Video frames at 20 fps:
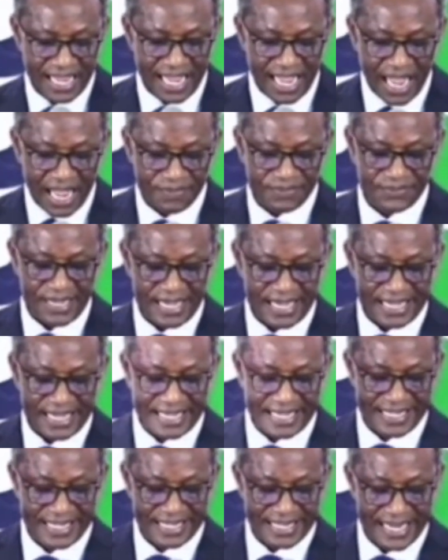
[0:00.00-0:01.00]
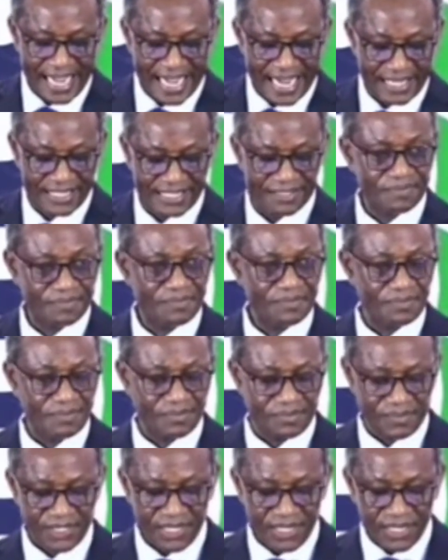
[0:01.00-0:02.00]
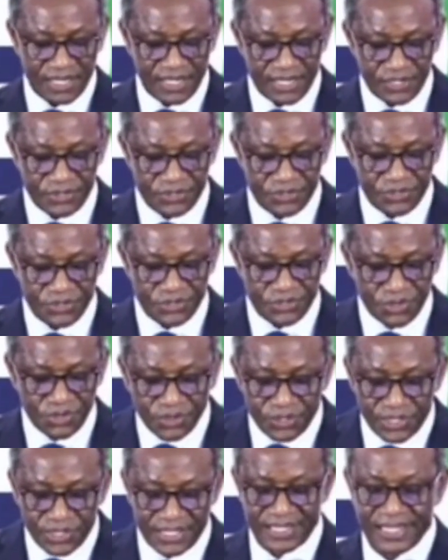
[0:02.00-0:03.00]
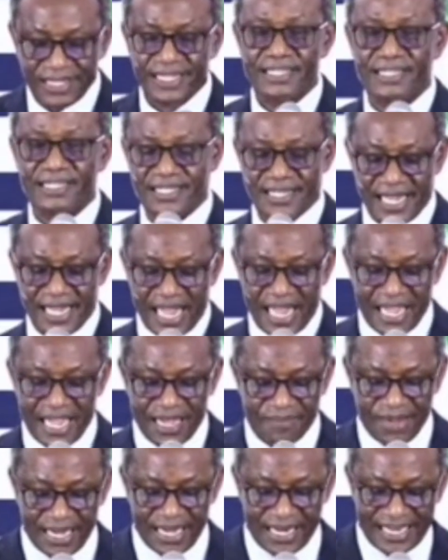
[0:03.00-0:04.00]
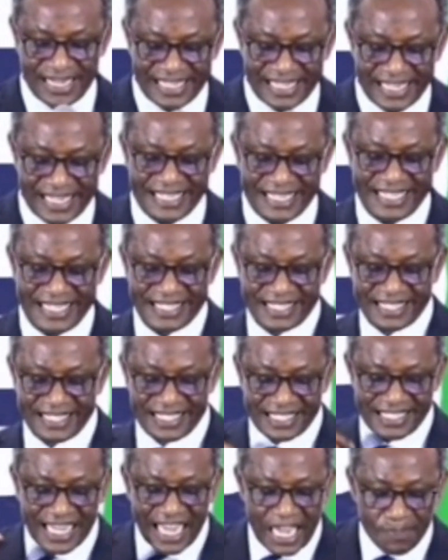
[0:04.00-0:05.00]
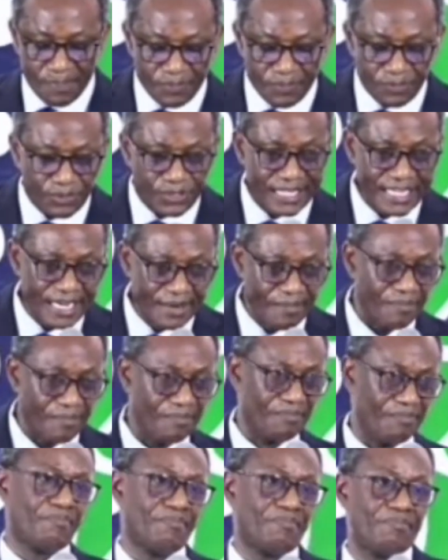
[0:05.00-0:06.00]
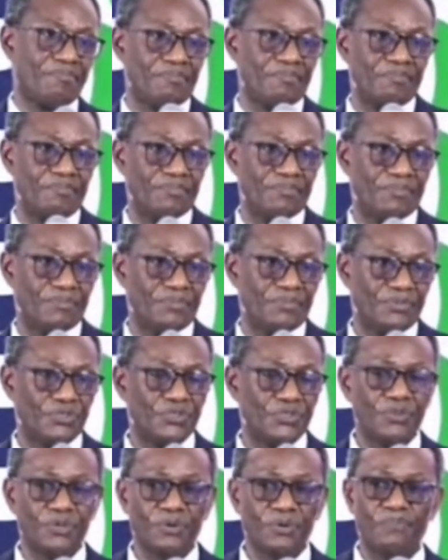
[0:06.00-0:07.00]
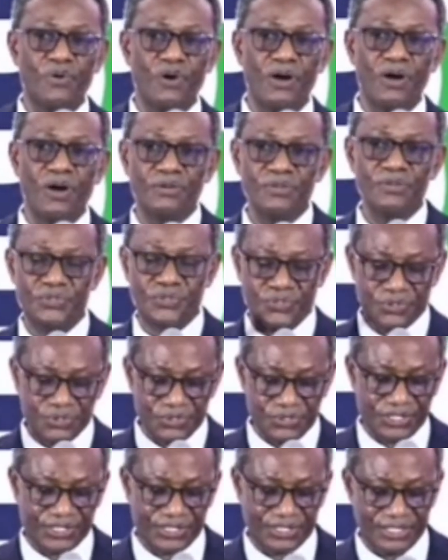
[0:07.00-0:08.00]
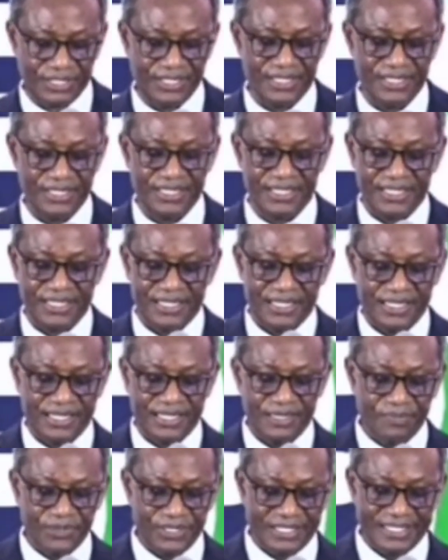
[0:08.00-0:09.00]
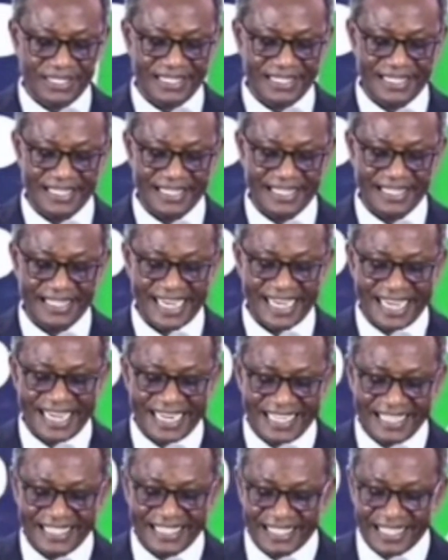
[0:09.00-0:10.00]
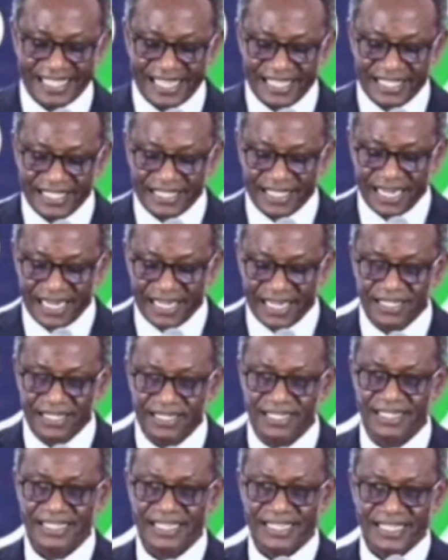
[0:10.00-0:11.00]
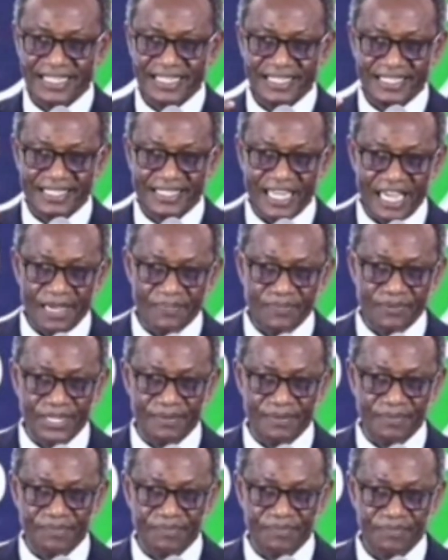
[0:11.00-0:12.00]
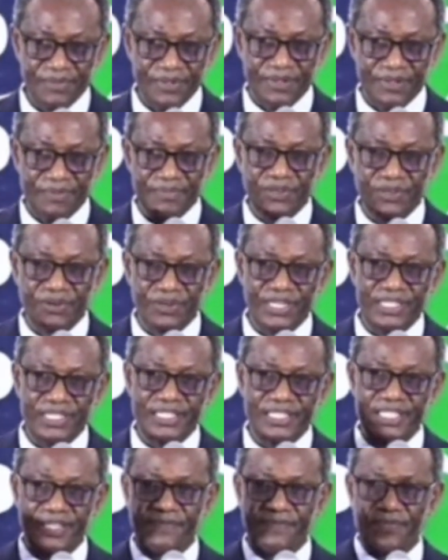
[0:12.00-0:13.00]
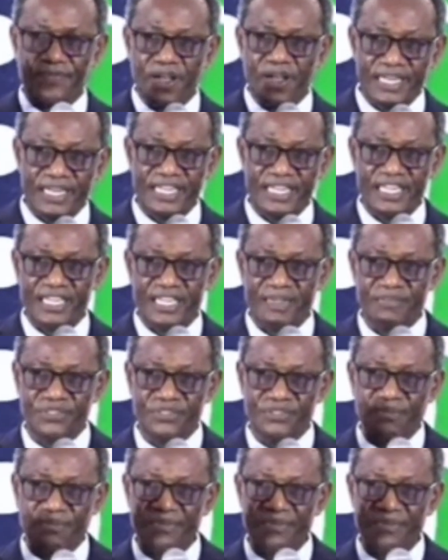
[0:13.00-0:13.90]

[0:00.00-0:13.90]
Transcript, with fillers: after he died. He chose this young man and then discipled him. So Paul chose Timothy and intentionally discipled him because he found in him some